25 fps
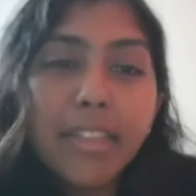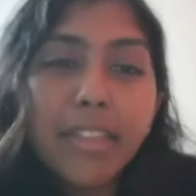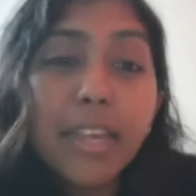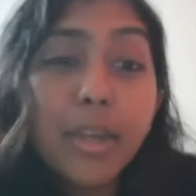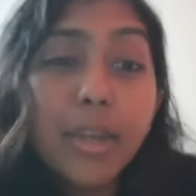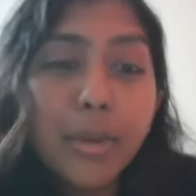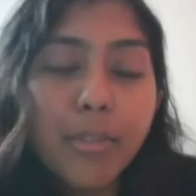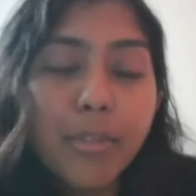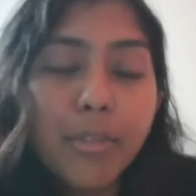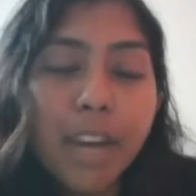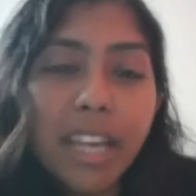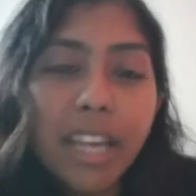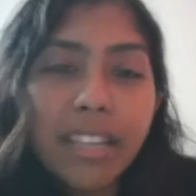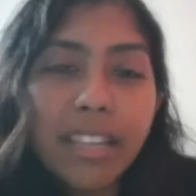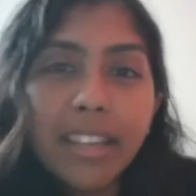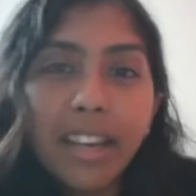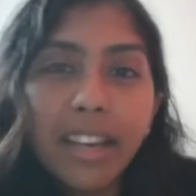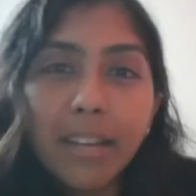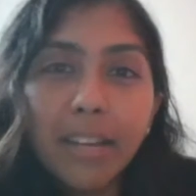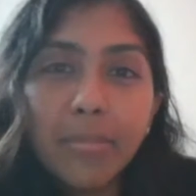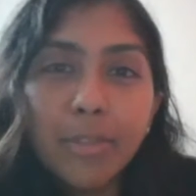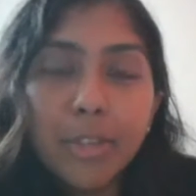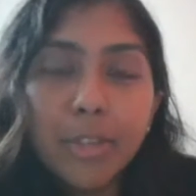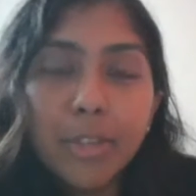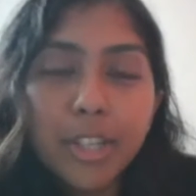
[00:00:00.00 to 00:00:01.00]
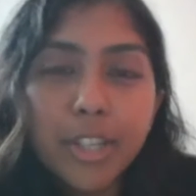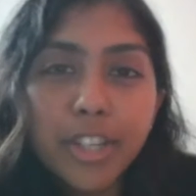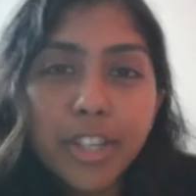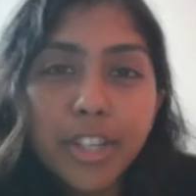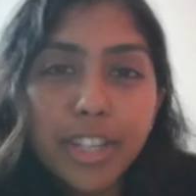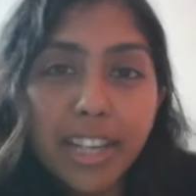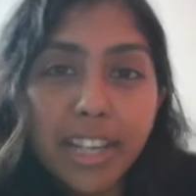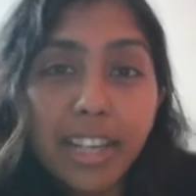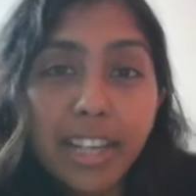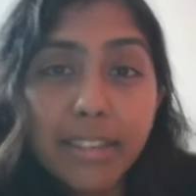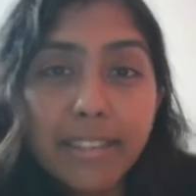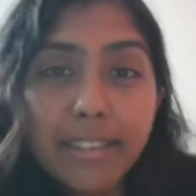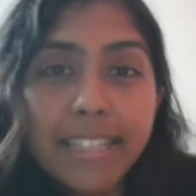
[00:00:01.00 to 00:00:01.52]
I think you're right.
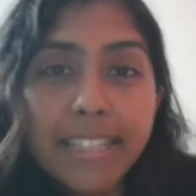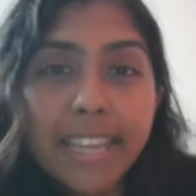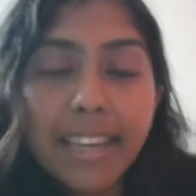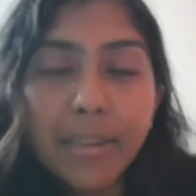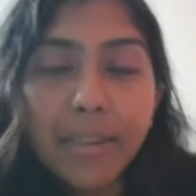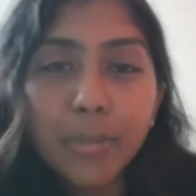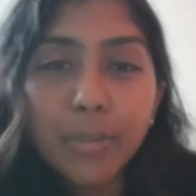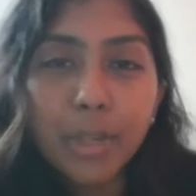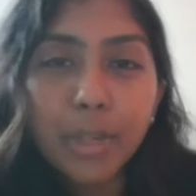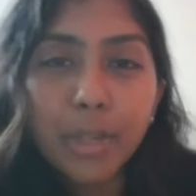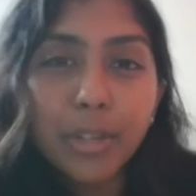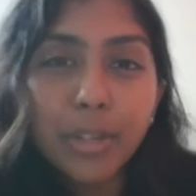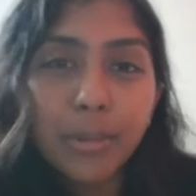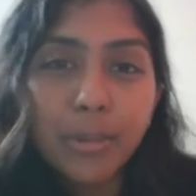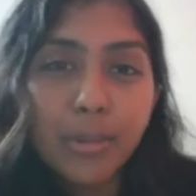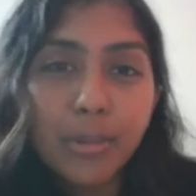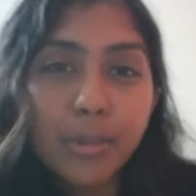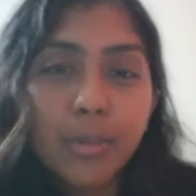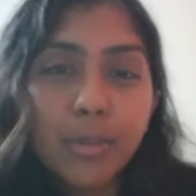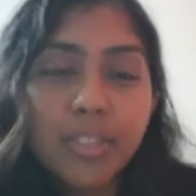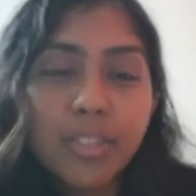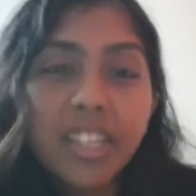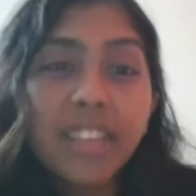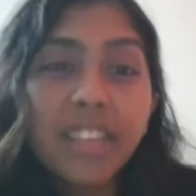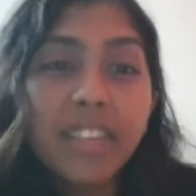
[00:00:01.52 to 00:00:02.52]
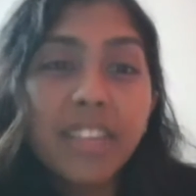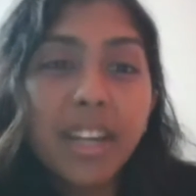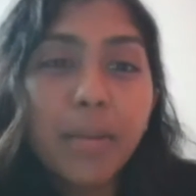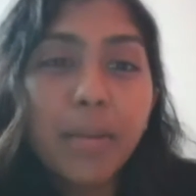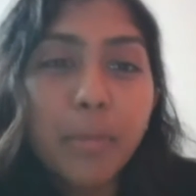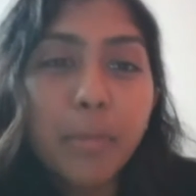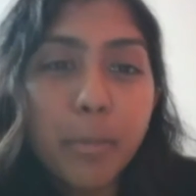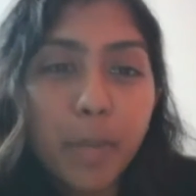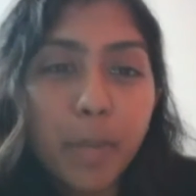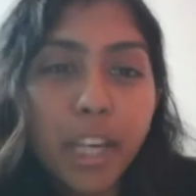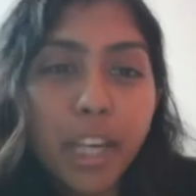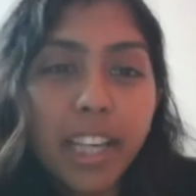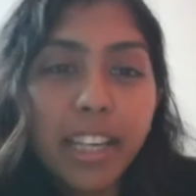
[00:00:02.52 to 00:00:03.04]
Traditionally, like you say, when you're sort of serving
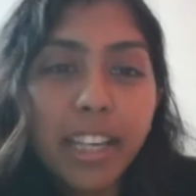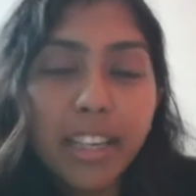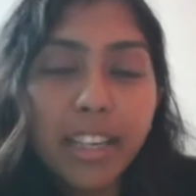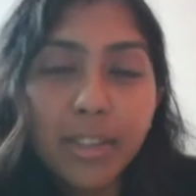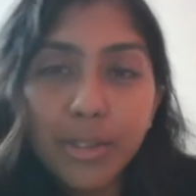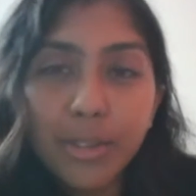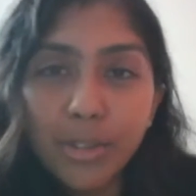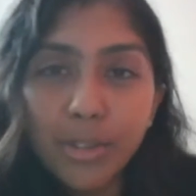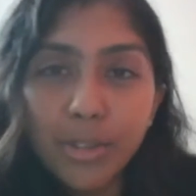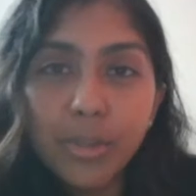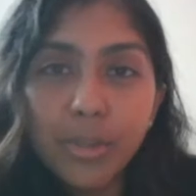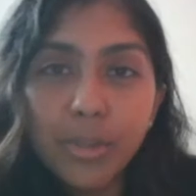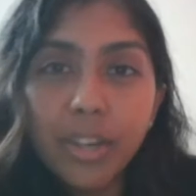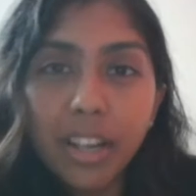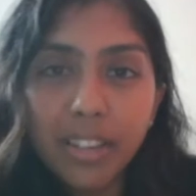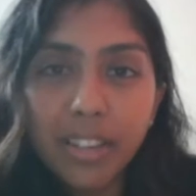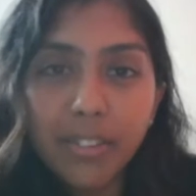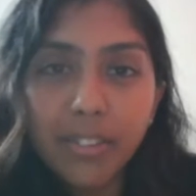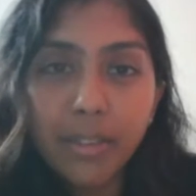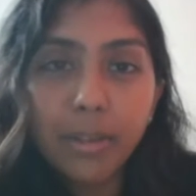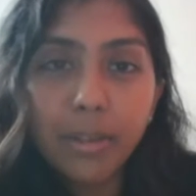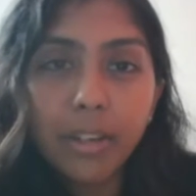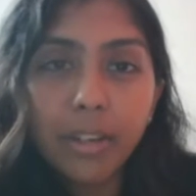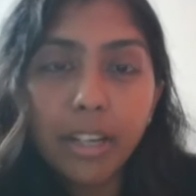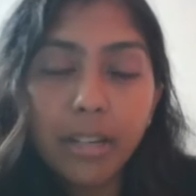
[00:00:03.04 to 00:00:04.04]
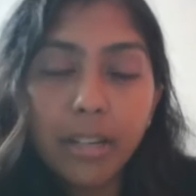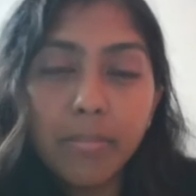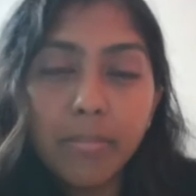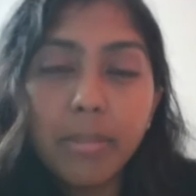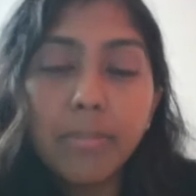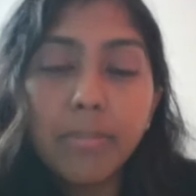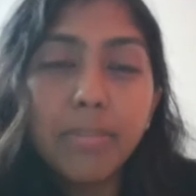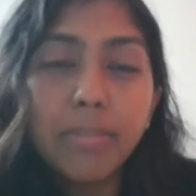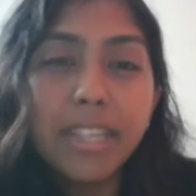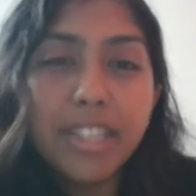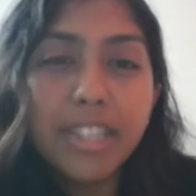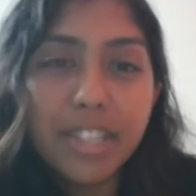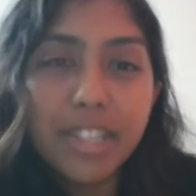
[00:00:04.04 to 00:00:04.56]
up a burger, you do kind of
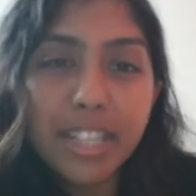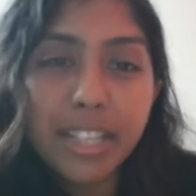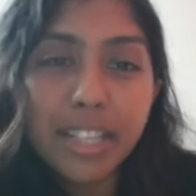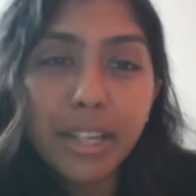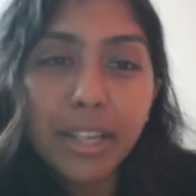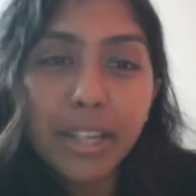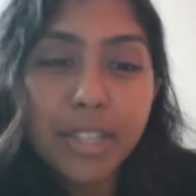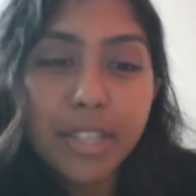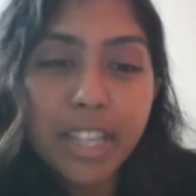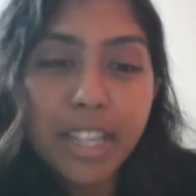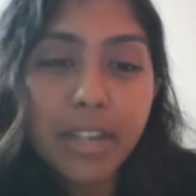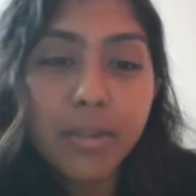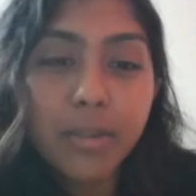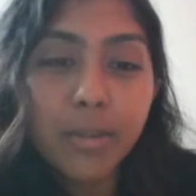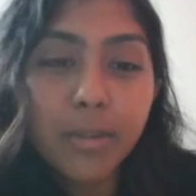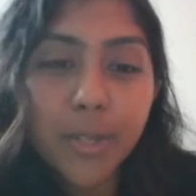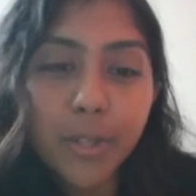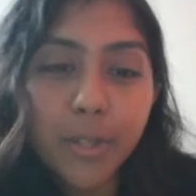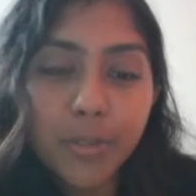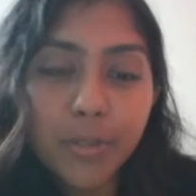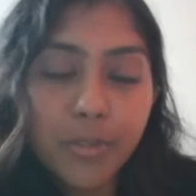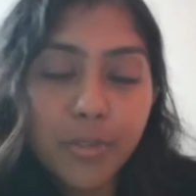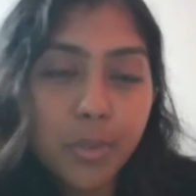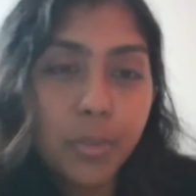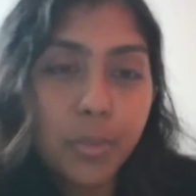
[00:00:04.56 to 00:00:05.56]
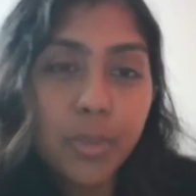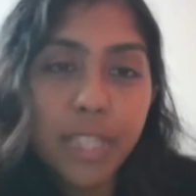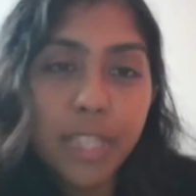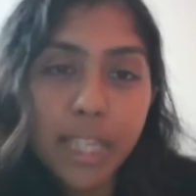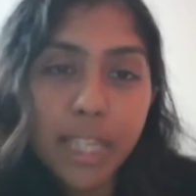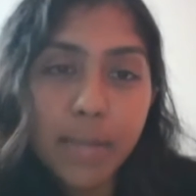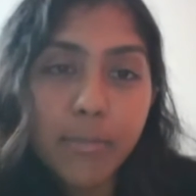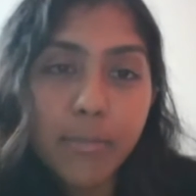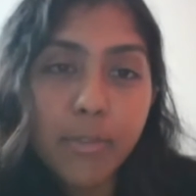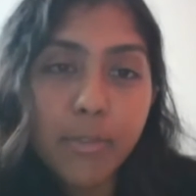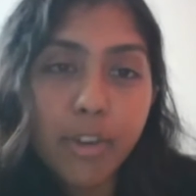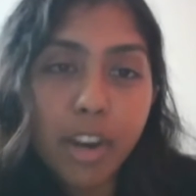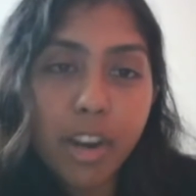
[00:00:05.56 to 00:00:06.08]
immediately go to that option of sort of
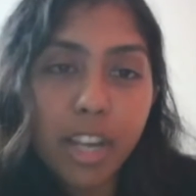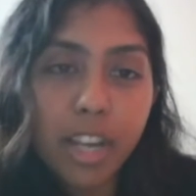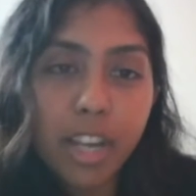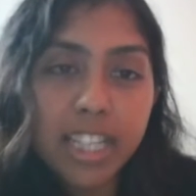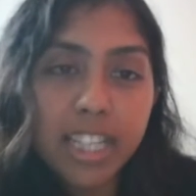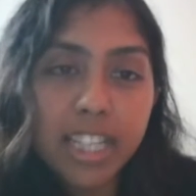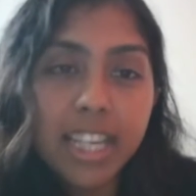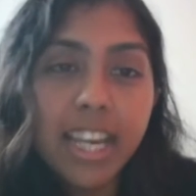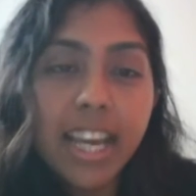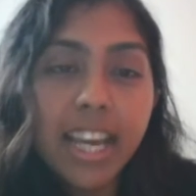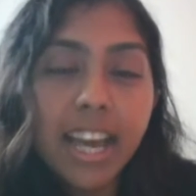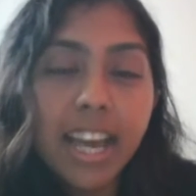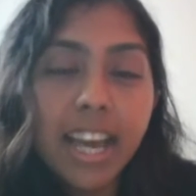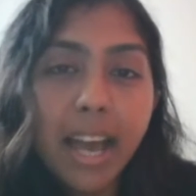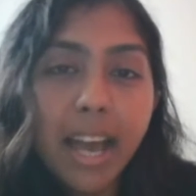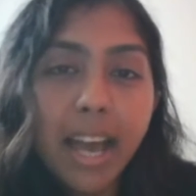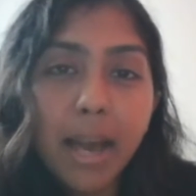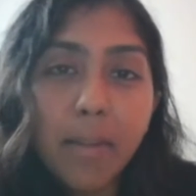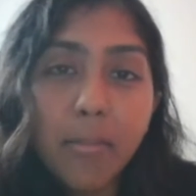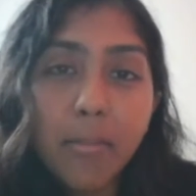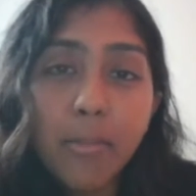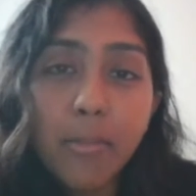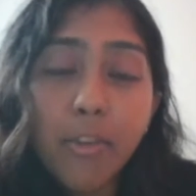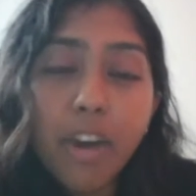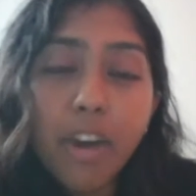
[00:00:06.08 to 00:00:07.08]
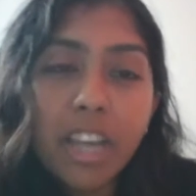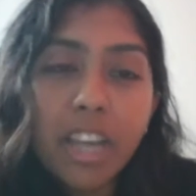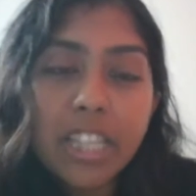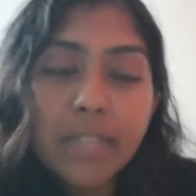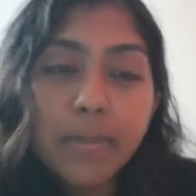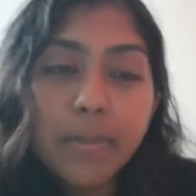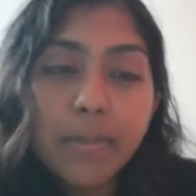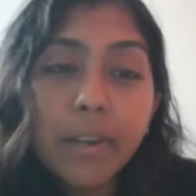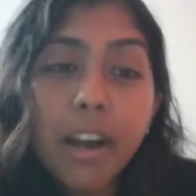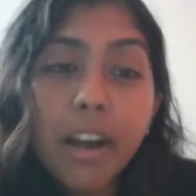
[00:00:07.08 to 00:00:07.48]
deep fried fries.